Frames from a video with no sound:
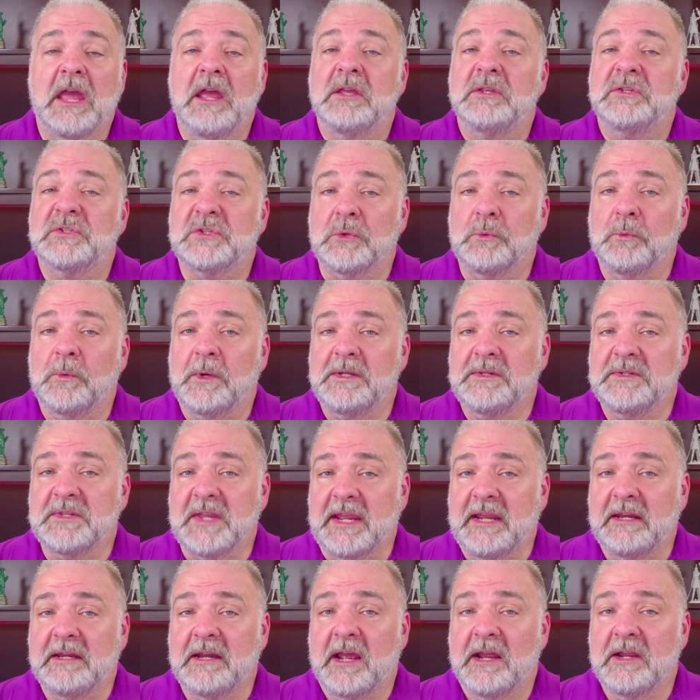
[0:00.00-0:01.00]
So was
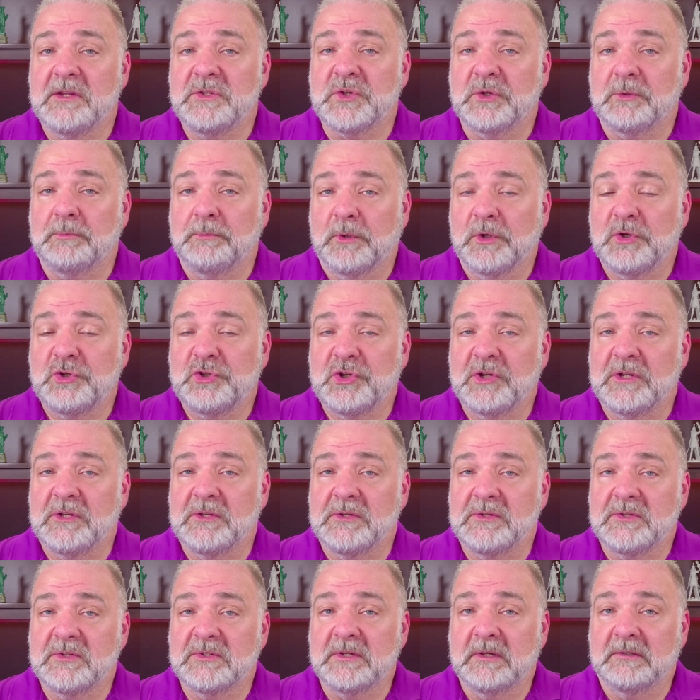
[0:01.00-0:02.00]

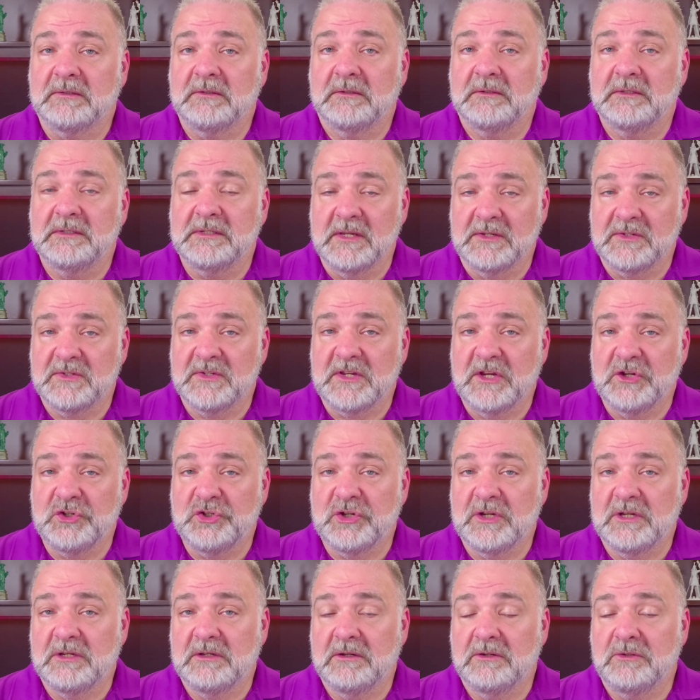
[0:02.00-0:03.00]
Anheuser-Busch's
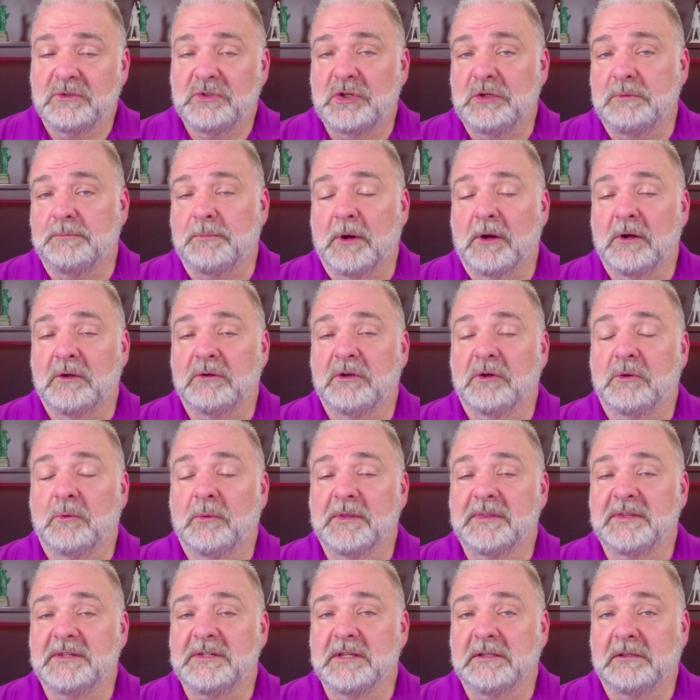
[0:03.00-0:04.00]
decision to partner
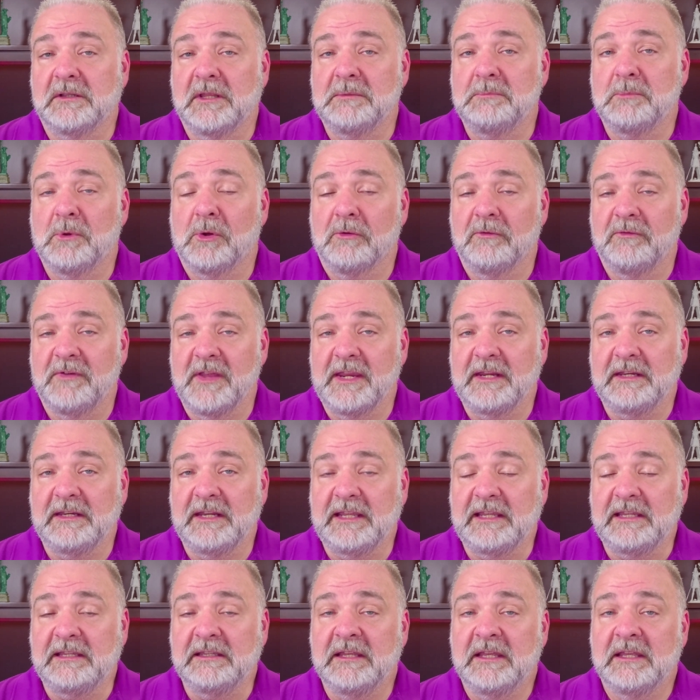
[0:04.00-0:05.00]
with Dylan
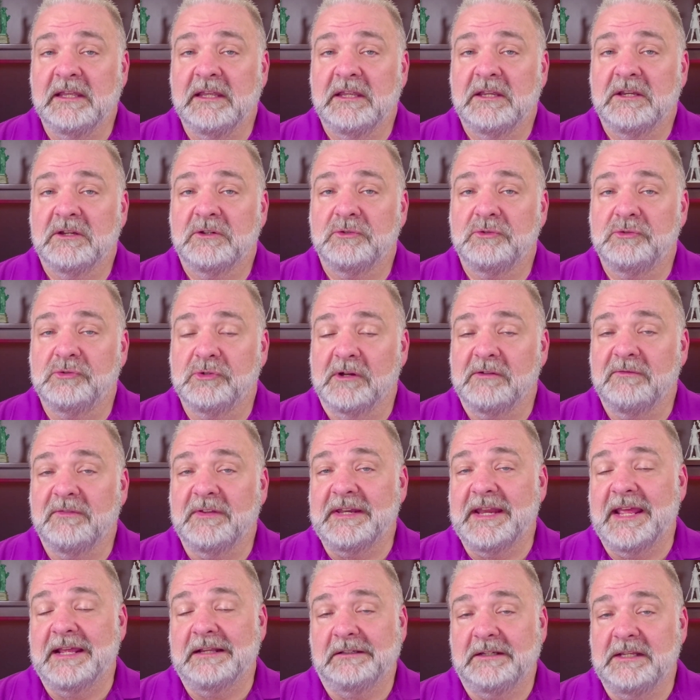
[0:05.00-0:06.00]
Mulvaney
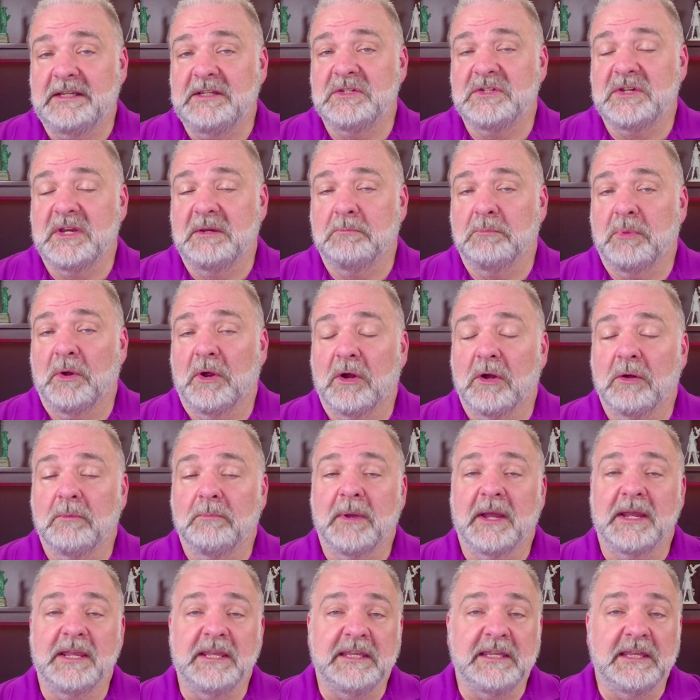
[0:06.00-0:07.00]
driven at least in part
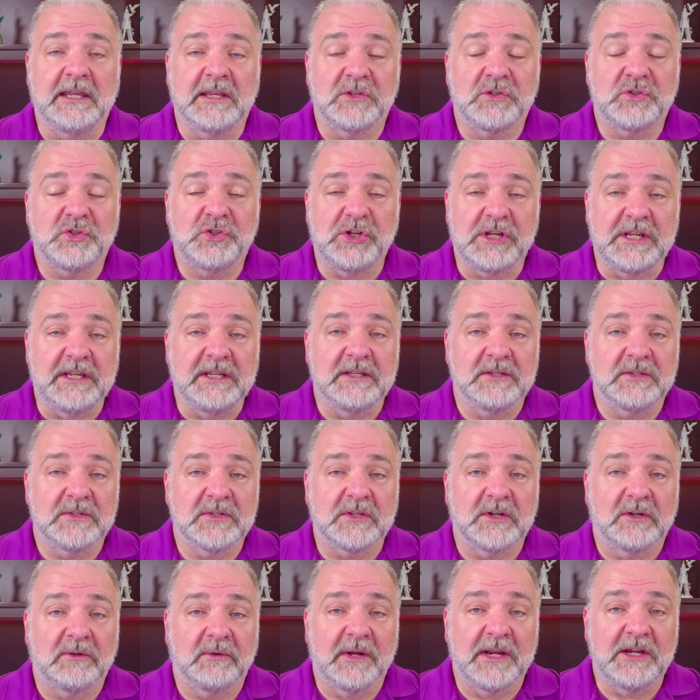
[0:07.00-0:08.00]
by E S G
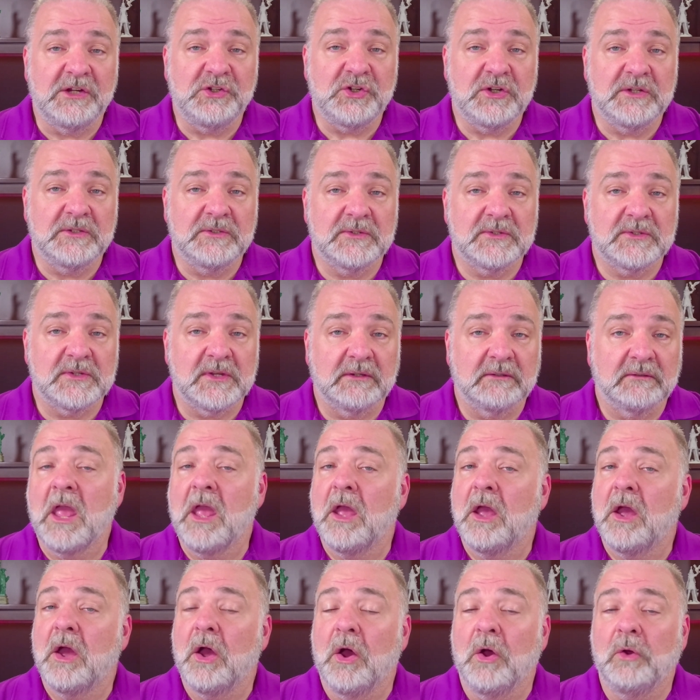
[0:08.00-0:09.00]
considerations?
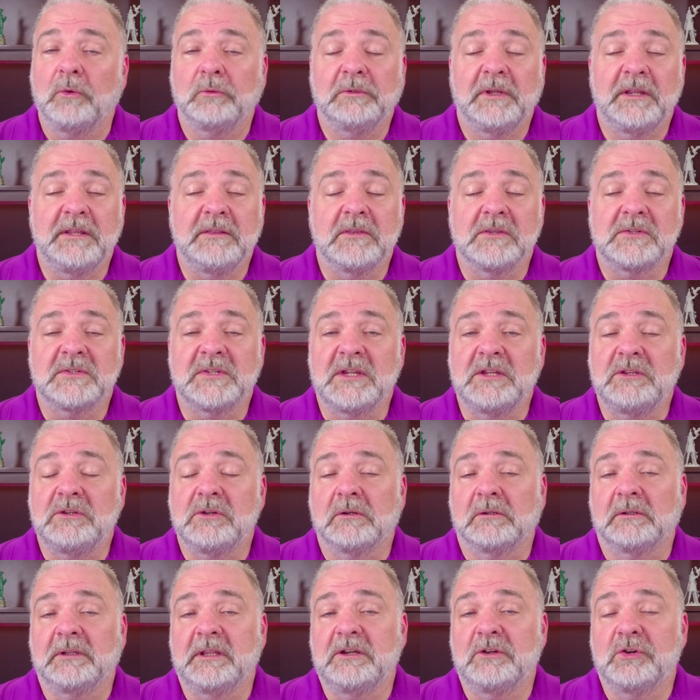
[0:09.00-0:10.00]
Only the
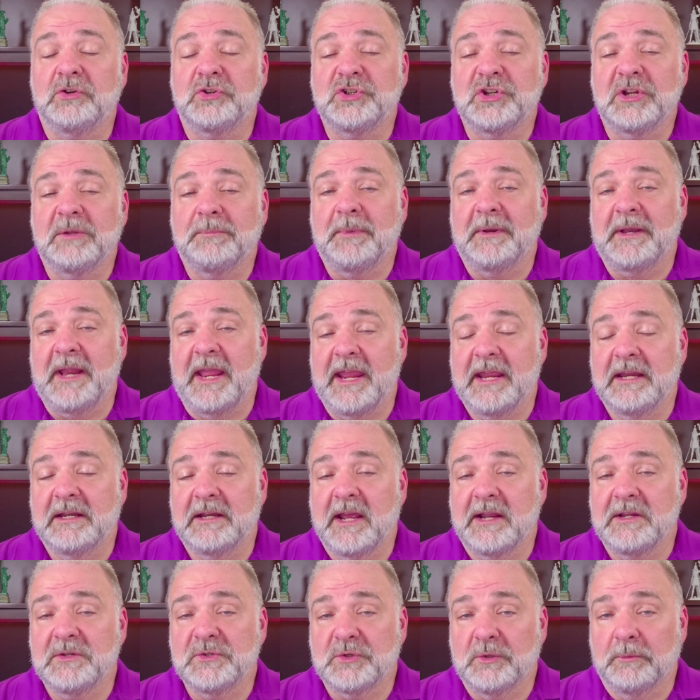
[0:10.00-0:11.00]
senior leadership at
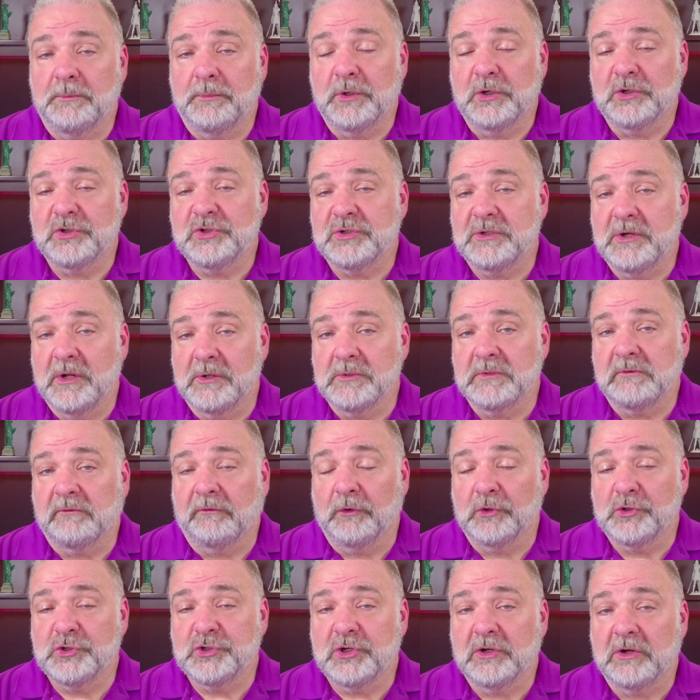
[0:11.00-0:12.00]
Anheuser-Busch knows
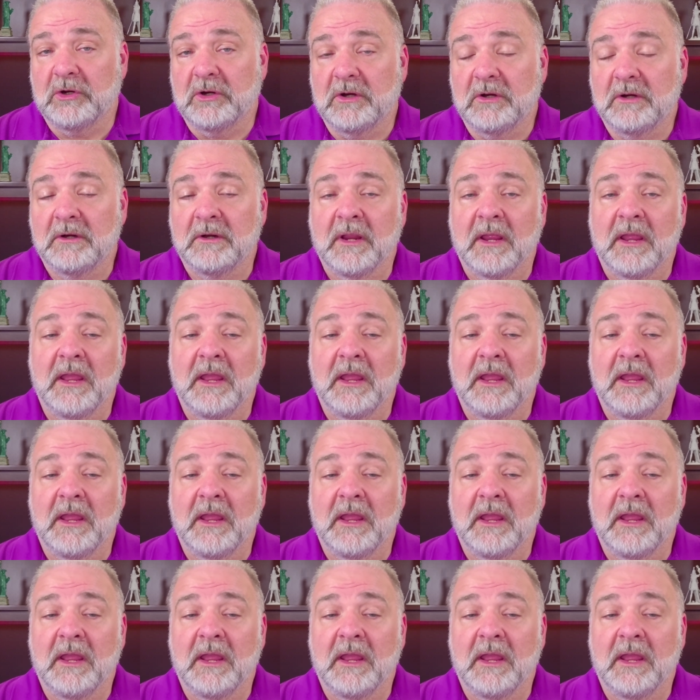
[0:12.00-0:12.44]
for sure.